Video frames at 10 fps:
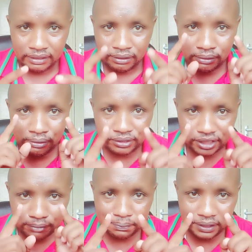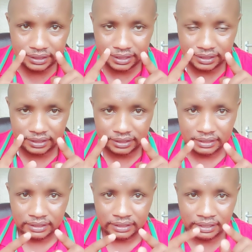Constipation
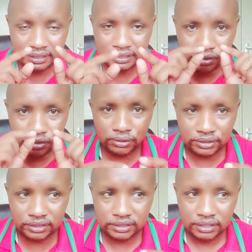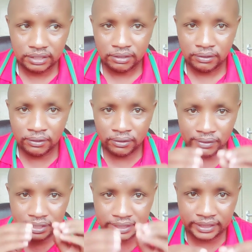can cause or
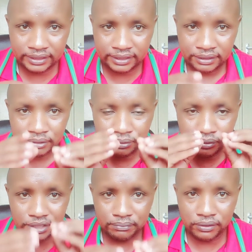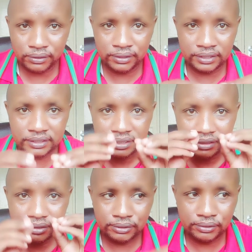leads to hemorrhoids
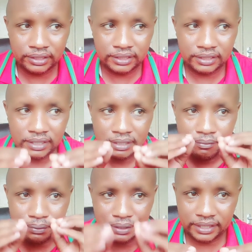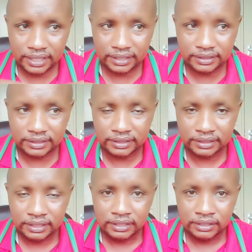during pregnancy.
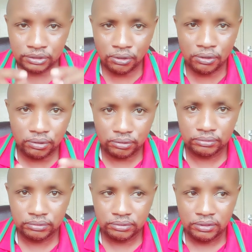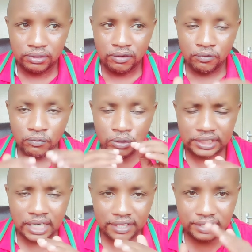So, what
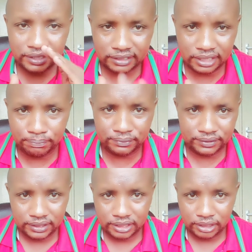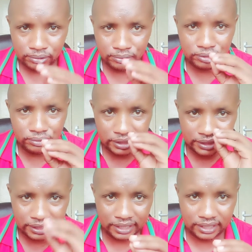are the steps you should
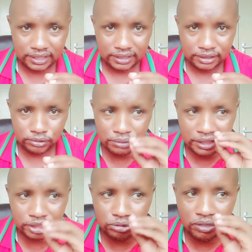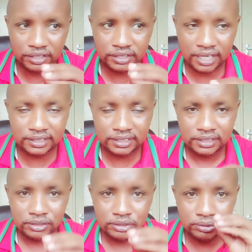take to make sure that
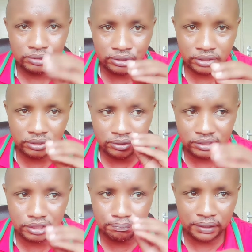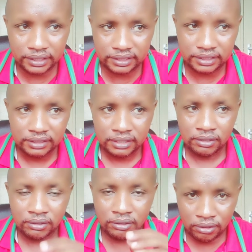you don't constipate,
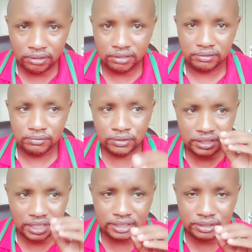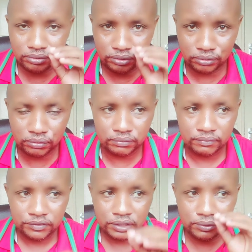or what can you do
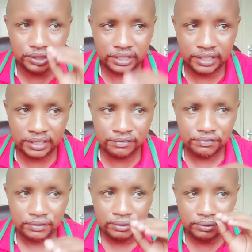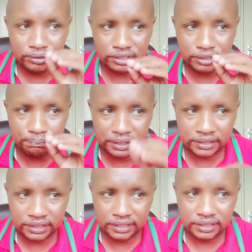to relieve
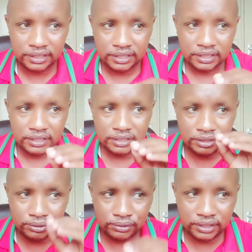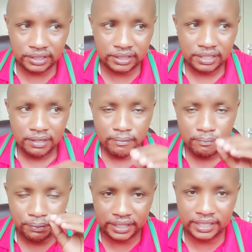constipation during
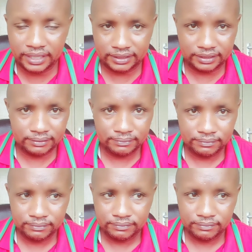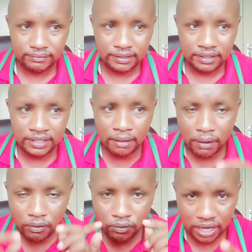pregnancy? Number
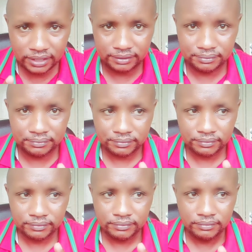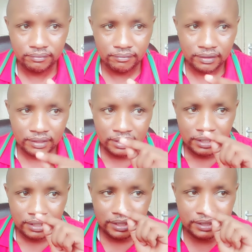one,
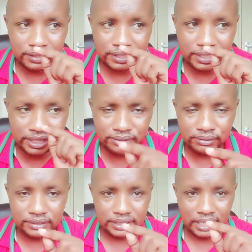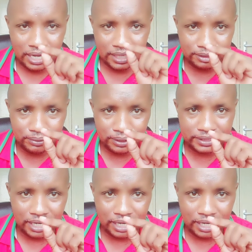include adequate